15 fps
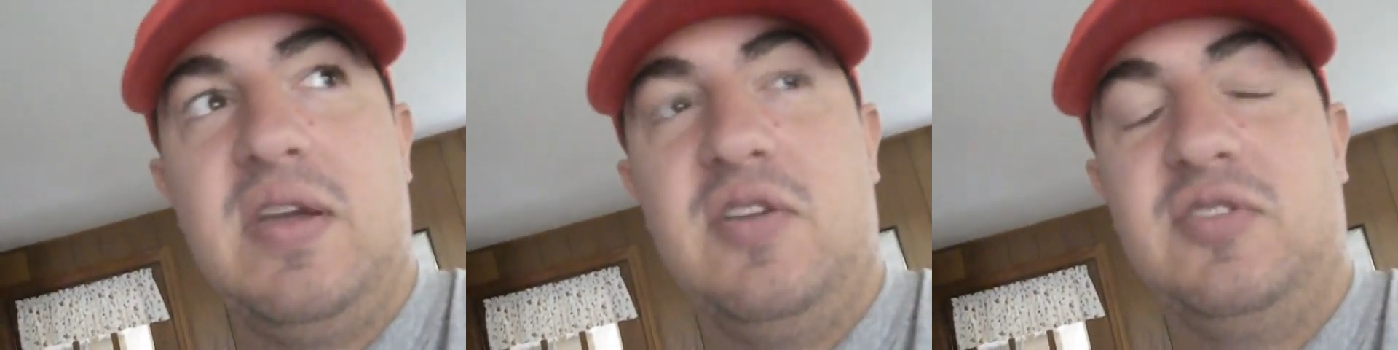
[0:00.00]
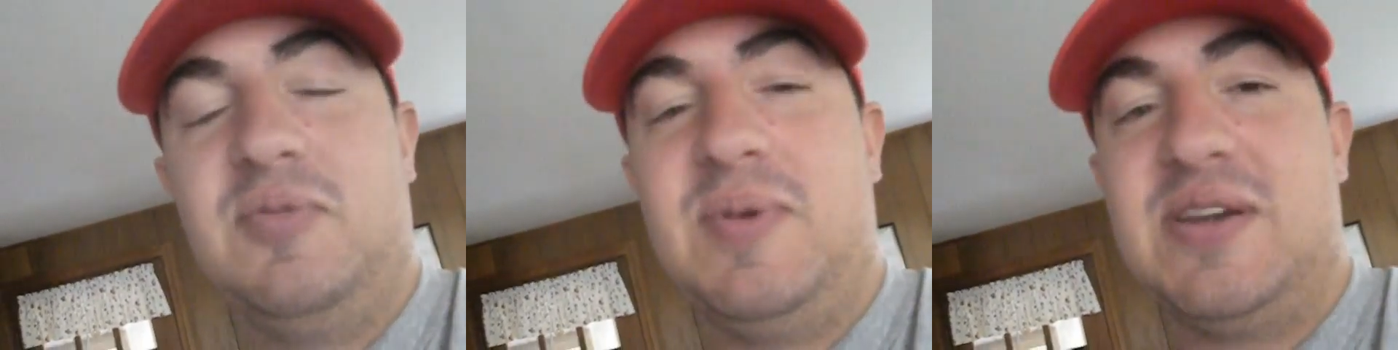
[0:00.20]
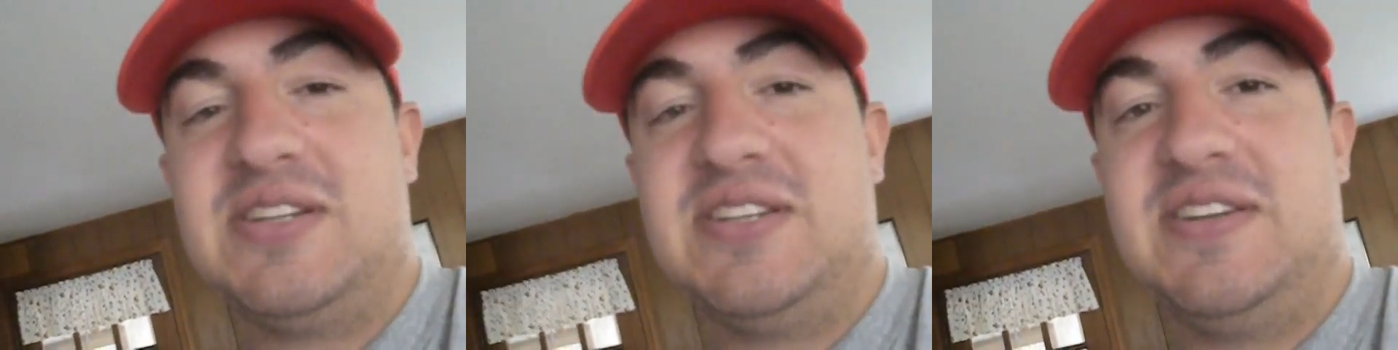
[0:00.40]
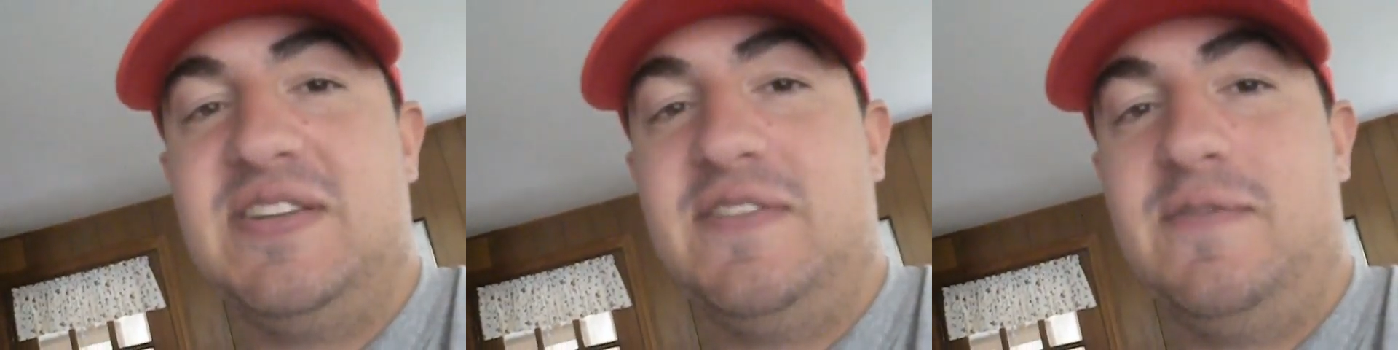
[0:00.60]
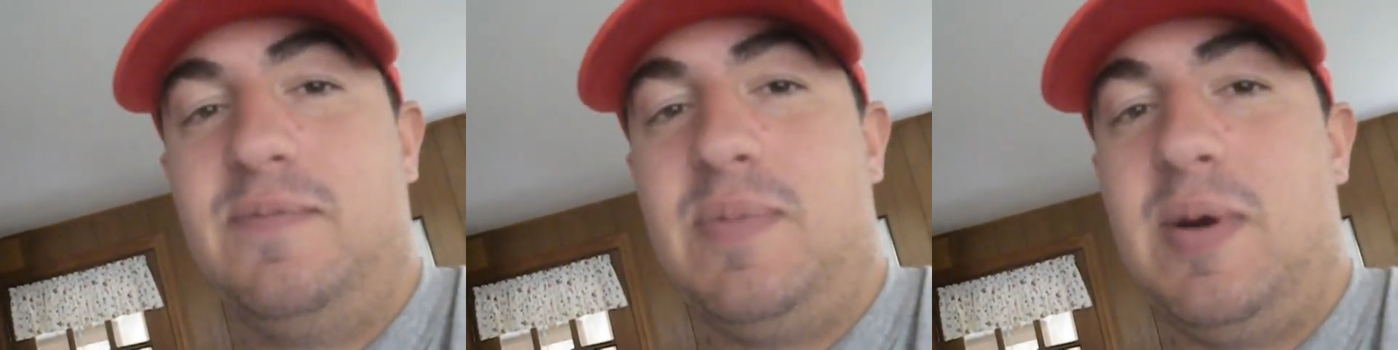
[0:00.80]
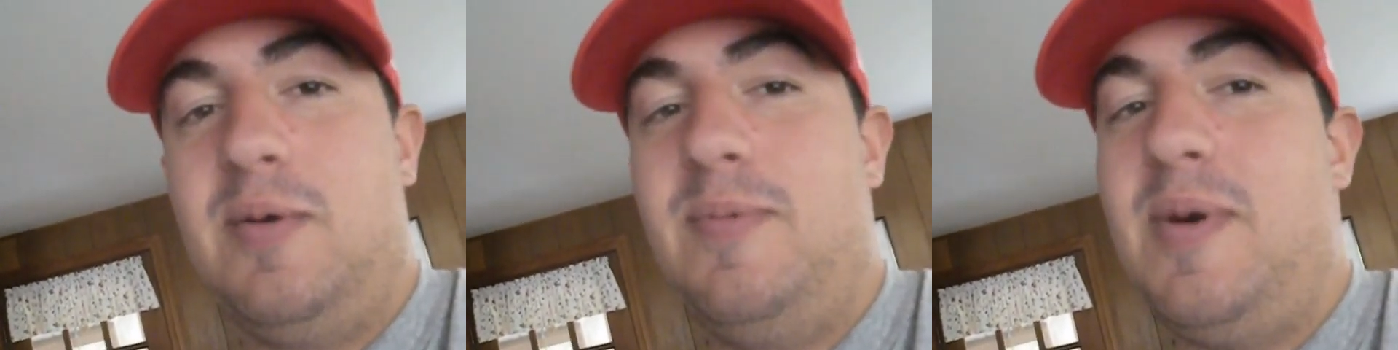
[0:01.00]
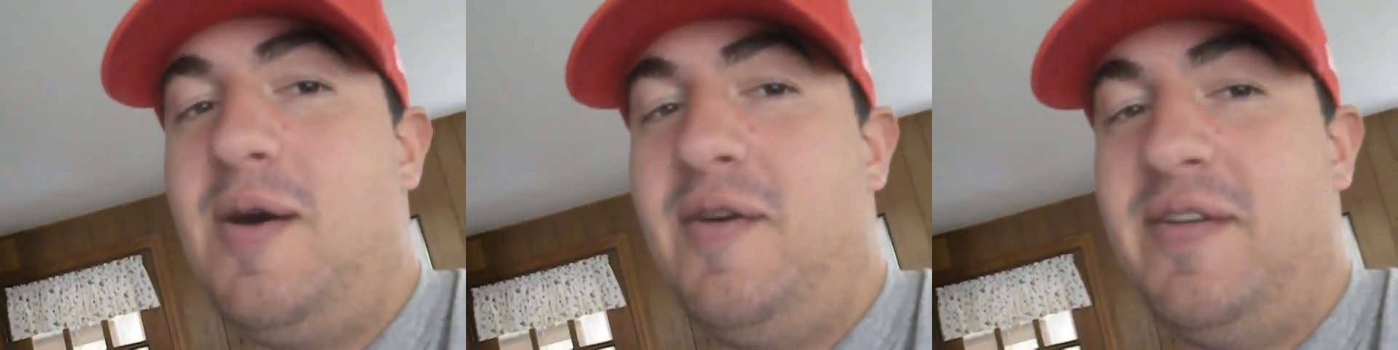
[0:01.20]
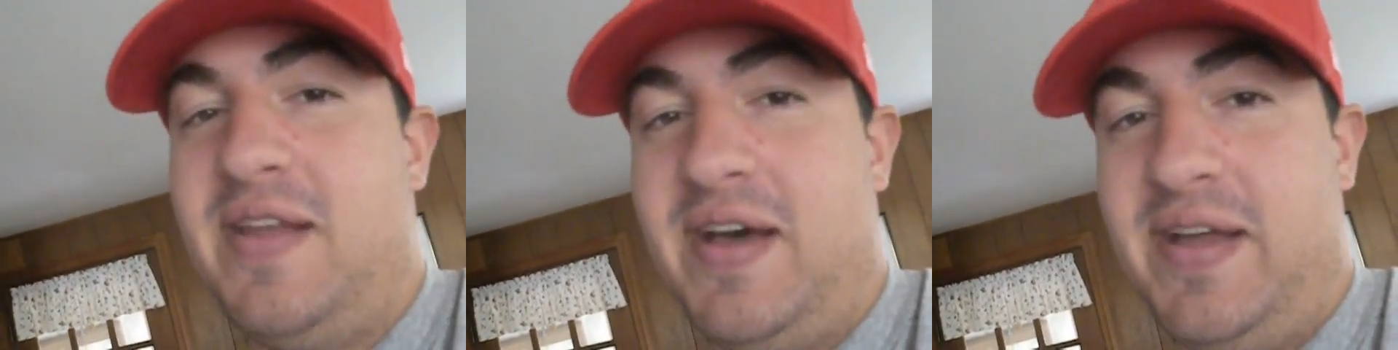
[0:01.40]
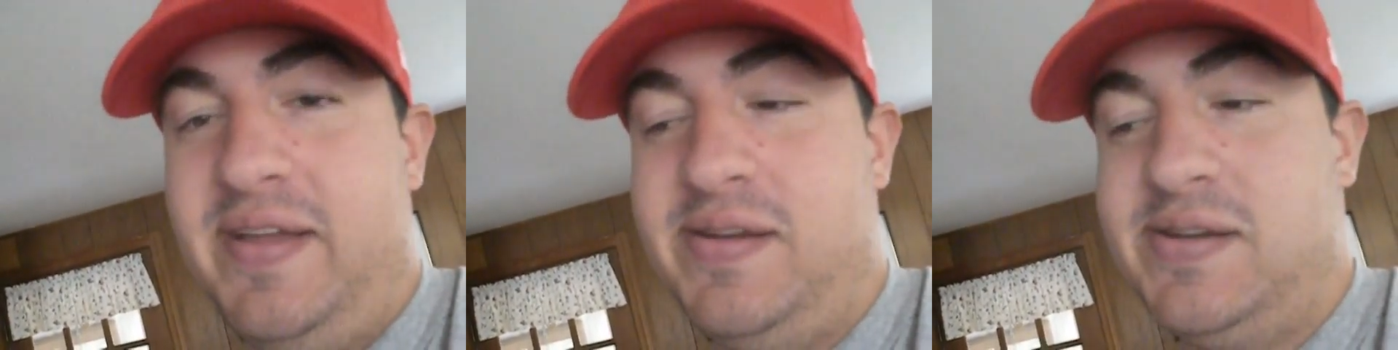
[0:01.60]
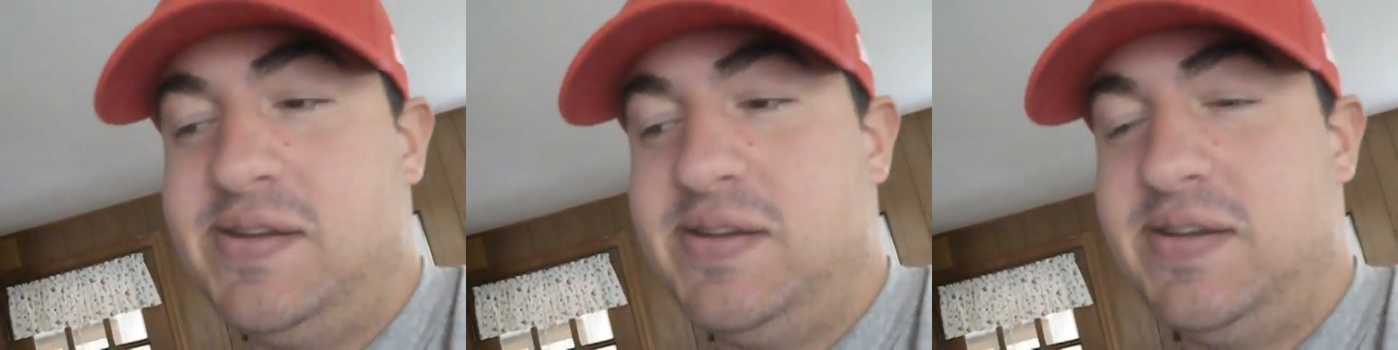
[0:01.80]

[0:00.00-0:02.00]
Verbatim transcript: It was a picture of Bob and I.